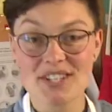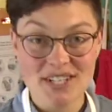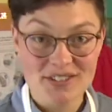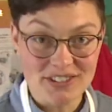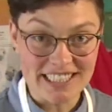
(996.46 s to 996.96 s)

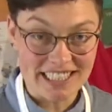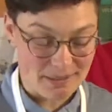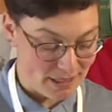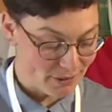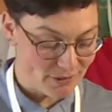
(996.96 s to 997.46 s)
just for a little
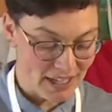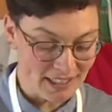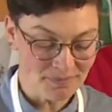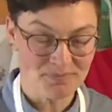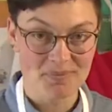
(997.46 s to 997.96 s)
bit of
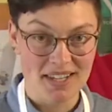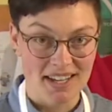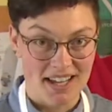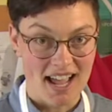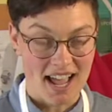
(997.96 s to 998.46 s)
fun,
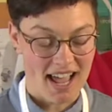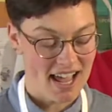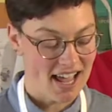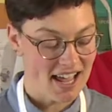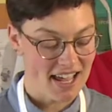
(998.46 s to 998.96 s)

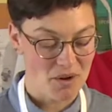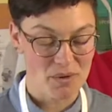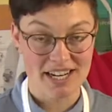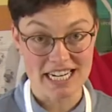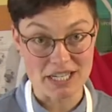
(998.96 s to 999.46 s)

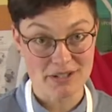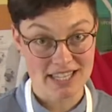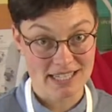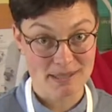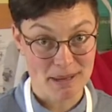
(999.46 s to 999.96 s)
we're going to use
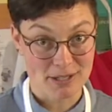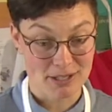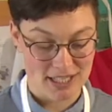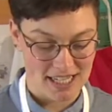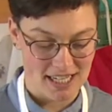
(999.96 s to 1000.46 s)
this
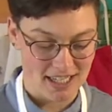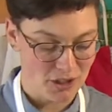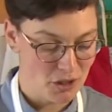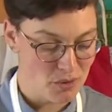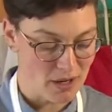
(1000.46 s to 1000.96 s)
specialty
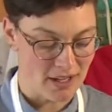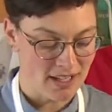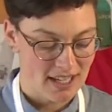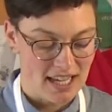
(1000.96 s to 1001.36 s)
tool.